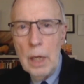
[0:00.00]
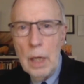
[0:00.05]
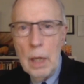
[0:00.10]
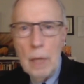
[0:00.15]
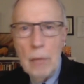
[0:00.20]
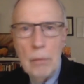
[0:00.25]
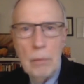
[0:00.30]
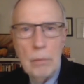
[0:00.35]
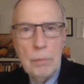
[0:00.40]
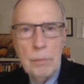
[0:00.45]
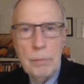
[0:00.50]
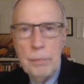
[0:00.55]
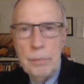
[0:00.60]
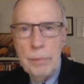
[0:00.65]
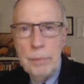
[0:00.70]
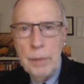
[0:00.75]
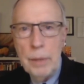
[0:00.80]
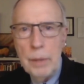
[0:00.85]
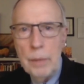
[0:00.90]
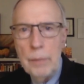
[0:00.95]

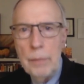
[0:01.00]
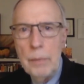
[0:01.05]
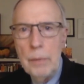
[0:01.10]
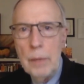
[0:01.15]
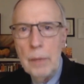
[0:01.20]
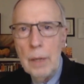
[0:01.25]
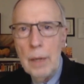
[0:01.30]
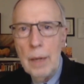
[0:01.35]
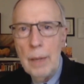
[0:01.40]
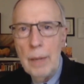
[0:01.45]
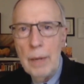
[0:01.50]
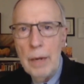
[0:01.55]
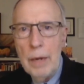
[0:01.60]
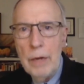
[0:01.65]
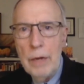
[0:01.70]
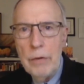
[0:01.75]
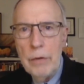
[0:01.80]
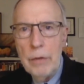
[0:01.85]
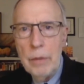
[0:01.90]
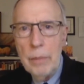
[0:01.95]
You know, the
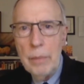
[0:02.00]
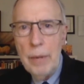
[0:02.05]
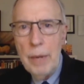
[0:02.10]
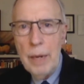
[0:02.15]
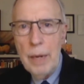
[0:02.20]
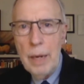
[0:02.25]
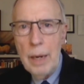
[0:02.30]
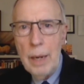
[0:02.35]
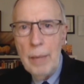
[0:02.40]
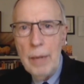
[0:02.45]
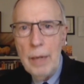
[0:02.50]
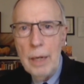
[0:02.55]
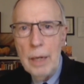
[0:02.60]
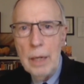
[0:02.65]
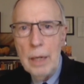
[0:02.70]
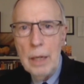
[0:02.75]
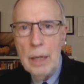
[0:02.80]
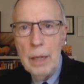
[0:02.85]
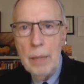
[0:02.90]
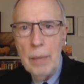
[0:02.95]
combination of the pandemic
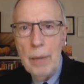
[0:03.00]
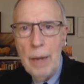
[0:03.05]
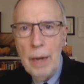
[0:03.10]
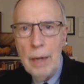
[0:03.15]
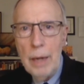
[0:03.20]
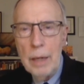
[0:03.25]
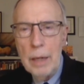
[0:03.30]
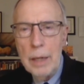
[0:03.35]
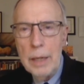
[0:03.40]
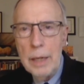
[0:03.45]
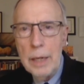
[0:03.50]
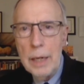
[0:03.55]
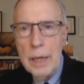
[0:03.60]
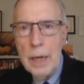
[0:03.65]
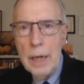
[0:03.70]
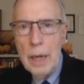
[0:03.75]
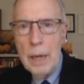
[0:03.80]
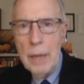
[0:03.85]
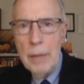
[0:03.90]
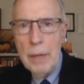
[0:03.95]
and the impact on the
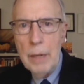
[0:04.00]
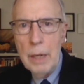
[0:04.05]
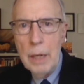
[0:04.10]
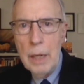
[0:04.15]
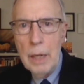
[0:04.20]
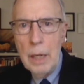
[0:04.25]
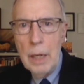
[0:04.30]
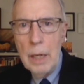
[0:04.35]
economy